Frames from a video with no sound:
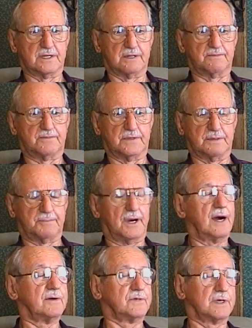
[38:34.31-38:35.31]
The, the
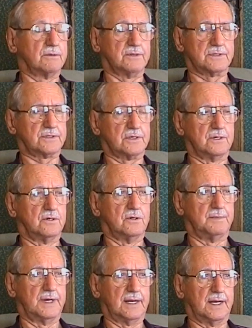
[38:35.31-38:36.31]
poverty was
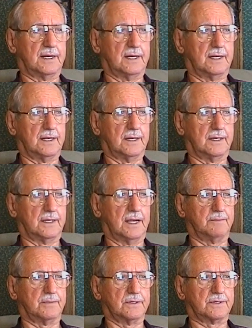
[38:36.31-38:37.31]
so bad in
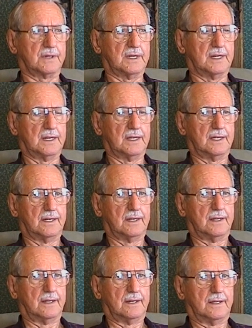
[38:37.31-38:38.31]
Naples,
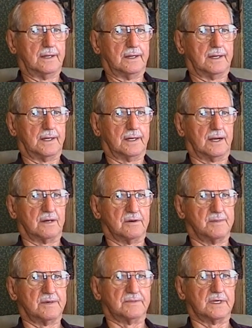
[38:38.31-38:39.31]
and I
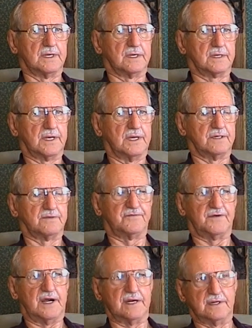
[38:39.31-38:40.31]
remember the little kids
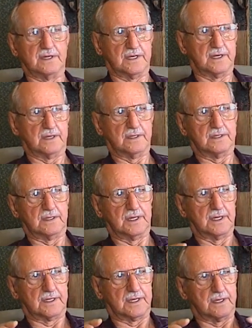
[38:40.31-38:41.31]
fighting to, to
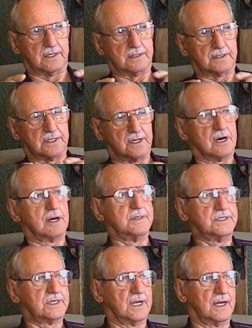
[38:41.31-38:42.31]
get the, the
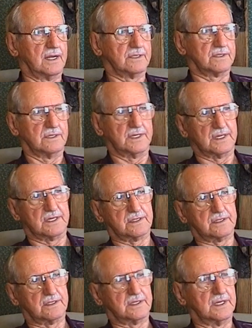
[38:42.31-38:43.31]
garbage can so they could
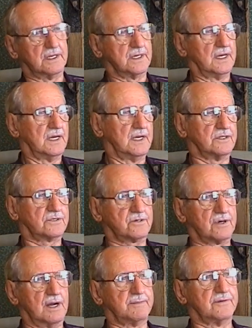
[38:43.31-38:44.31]
get any
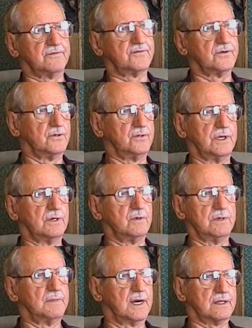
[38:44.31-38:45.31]
scrap of food that
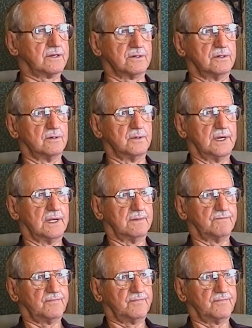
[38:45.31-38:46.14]
we might throw away.